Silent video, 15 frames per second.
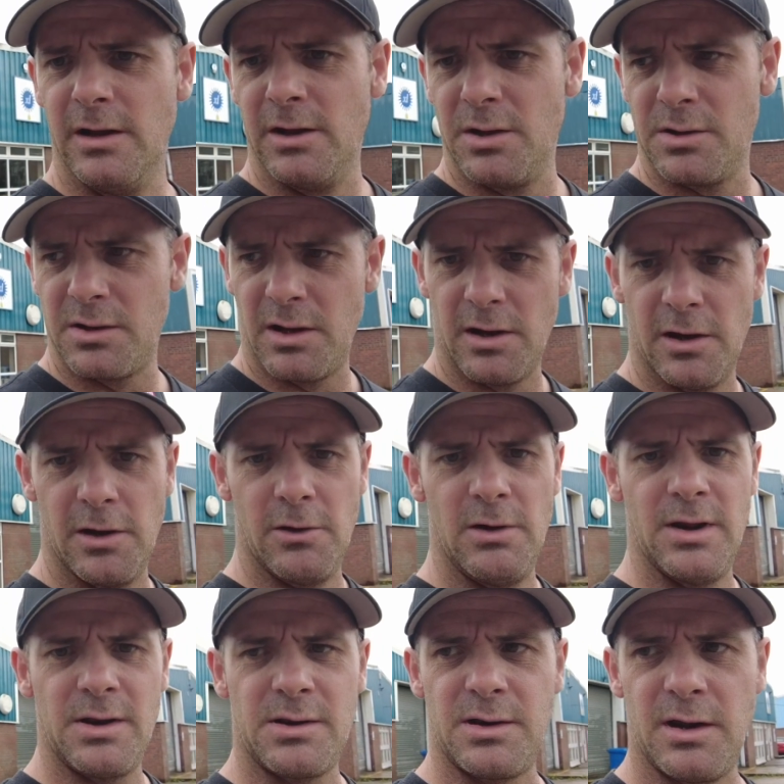So
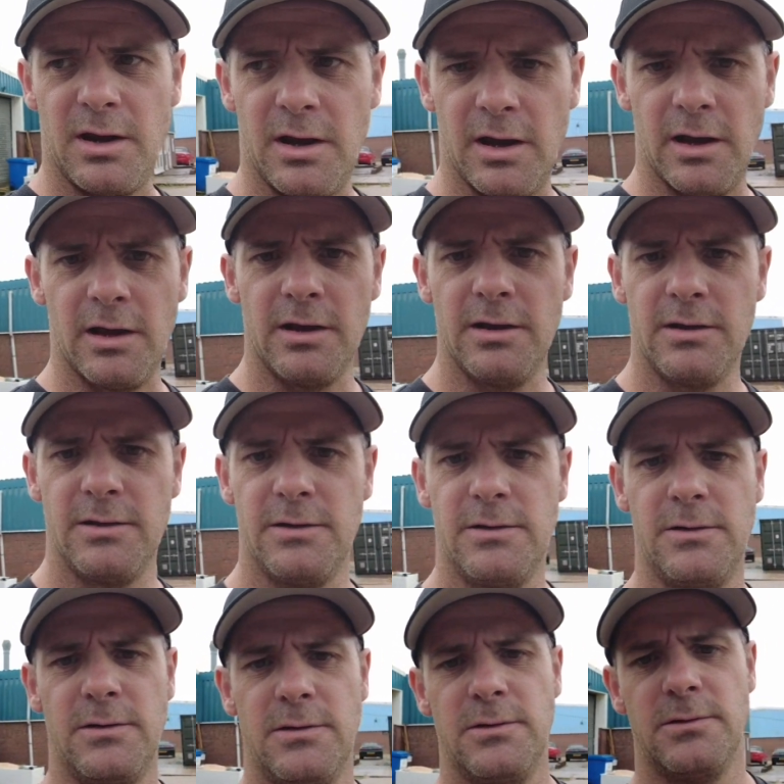let's
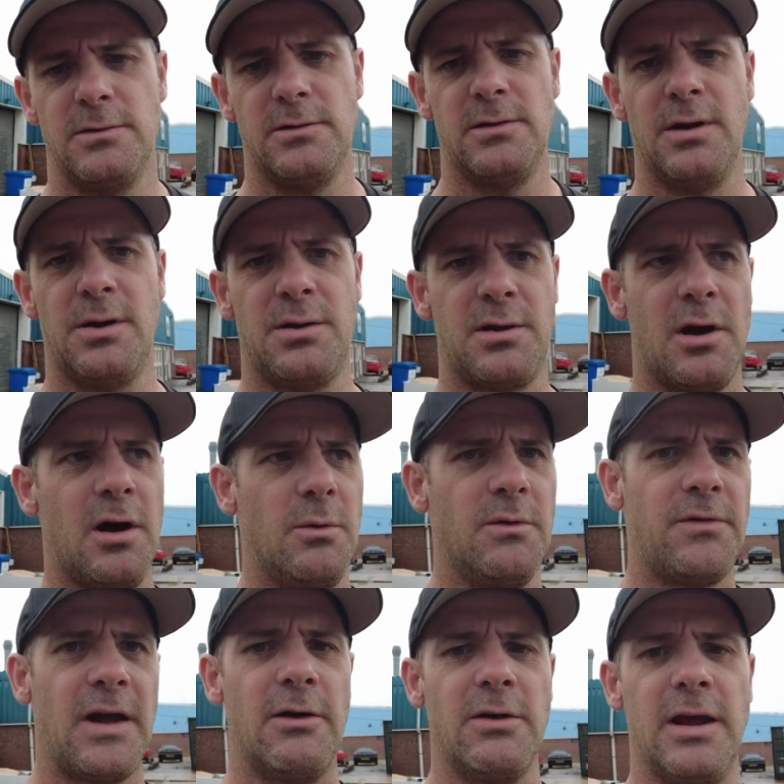start with
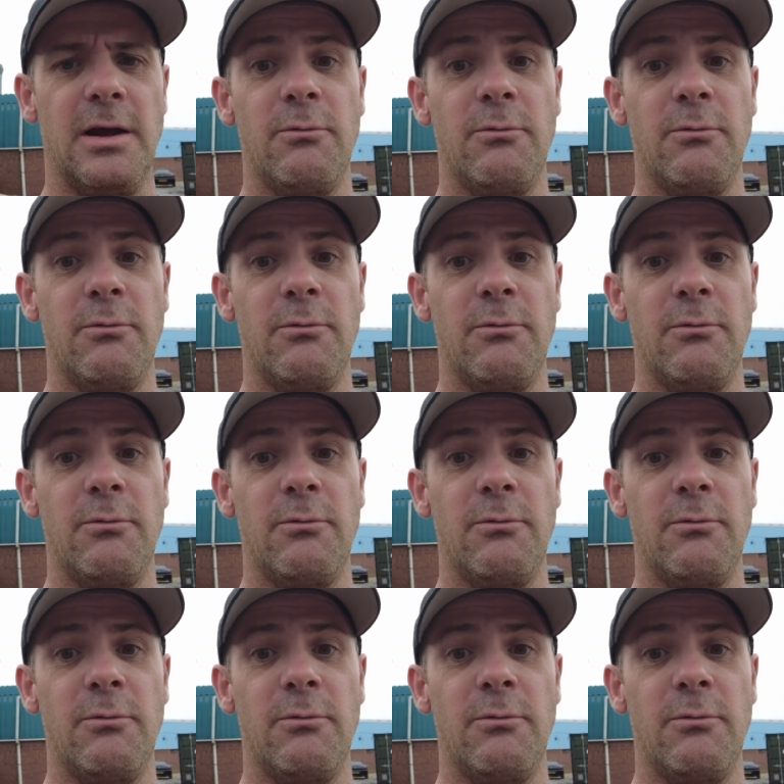out here.